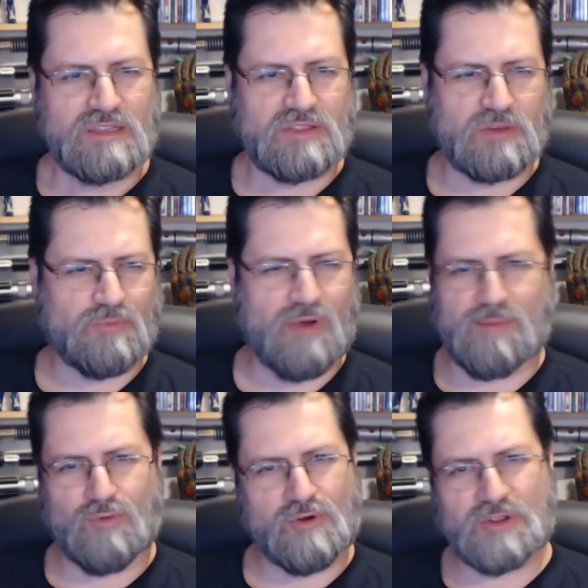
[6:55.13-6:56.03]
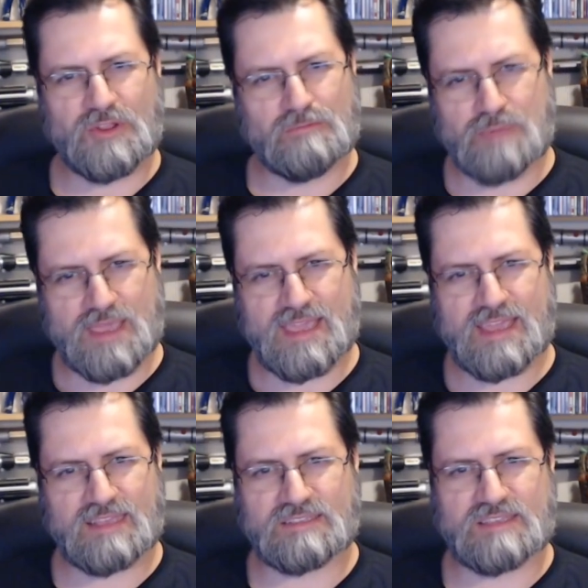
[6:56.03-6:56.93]
the primordial
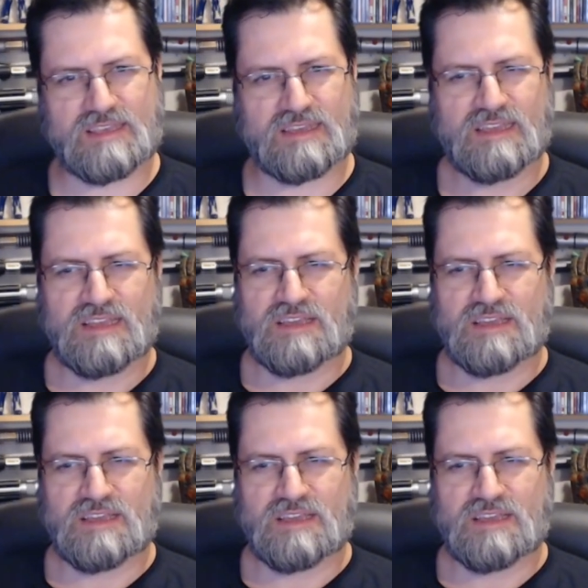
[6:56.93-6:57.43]
beings, the